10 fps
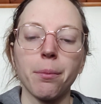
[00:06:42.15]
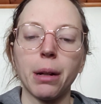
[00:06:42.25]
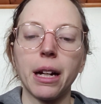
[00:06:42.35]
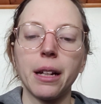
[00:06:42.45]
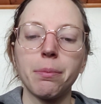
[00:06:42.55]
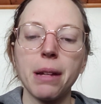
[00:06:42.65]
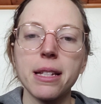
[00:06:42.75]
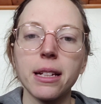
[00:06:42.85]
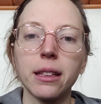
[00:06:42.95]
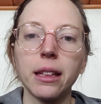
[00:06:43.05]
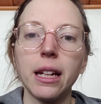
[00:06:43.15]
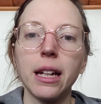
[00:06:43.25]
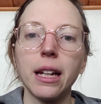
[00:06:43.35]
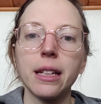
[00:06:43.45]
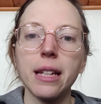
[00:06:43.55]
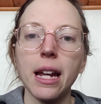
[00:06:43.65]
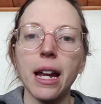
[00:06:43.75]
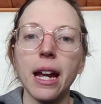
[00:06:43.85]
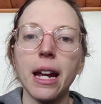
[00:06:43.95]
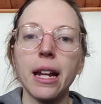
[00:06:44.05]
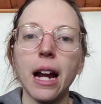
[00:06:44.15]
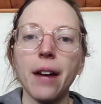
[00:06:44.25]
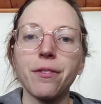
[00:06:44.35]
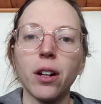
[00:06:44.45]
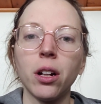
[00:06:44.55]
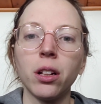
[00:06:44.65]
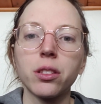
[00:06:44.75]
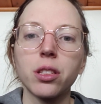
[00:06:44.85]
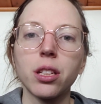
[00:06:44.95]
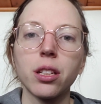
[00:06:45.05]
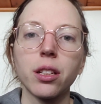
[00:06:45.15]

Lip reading: But basically I felt